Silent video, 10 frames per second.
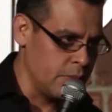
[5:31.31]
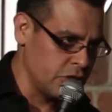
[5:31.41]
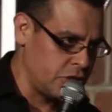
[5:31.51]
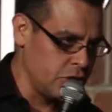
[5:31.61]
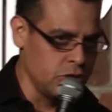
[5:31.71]

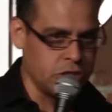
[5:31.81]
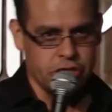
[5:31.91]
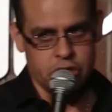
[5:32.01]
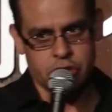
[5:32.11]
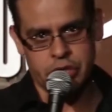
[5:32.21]
Number 2,
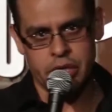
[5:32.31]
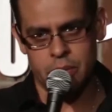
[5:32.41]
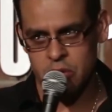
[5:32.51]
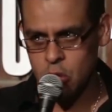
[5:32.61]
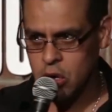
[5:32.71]
children.
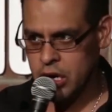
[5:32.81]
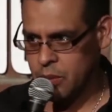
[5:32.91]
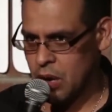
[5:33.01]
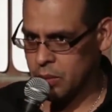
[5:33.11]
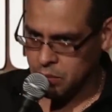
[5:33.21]
Number
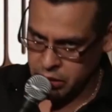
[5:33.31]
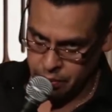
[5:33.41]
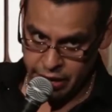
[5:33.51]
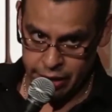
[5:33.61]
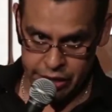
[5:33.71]
1,
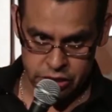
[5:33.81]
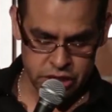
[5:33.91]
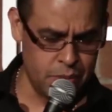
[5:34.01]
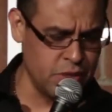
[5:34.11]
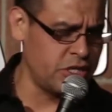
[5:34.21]
probably
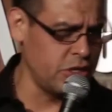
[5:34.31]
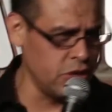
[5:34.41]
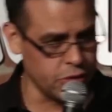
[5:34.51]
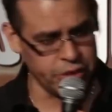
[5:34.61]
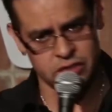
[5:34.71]
marriage. Number
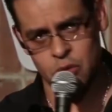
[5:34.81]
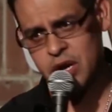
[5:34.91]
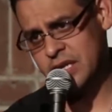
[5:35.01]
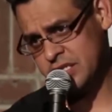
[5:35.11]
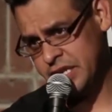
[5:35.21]
2, the reason
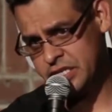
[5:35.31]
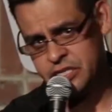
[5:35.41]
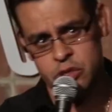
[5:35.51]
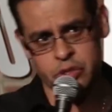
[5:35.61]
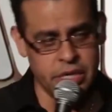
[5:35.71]
why I say
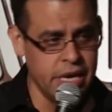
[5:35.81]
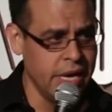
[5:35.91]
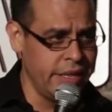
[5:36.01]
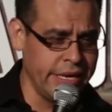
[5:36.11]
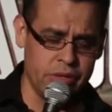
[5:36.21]
children,
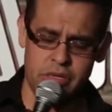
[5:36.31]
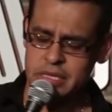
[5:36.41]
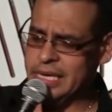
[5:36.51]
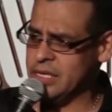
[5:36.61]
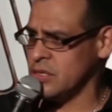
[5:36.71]

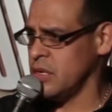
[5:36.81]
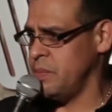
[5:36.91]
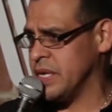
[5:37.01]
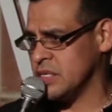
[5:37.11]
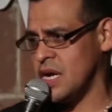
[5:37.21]
these are the
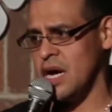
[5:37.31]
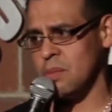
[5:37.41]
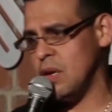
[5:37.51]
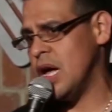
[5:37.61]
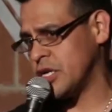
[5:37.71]
biggest
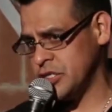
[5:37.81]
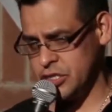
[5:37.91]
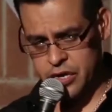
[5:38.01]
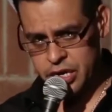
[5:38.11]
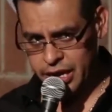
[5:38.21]
cock
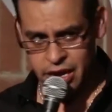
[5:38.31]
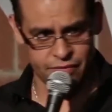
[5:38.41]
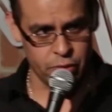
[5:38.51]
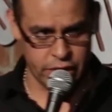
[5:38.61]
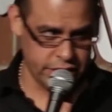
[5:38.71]
blockers you're going to
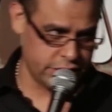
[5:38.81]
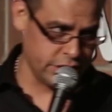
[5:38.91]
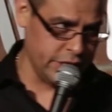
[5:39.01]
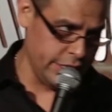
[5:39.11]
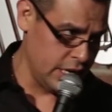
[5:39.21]
ever run
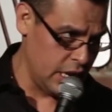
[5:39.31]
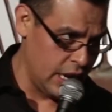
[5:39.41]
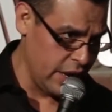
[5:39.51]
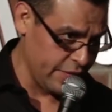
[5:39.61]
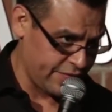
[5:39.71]
into in your
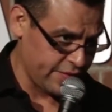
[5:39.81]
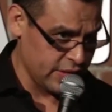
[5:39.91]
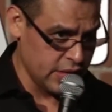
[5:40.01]
life.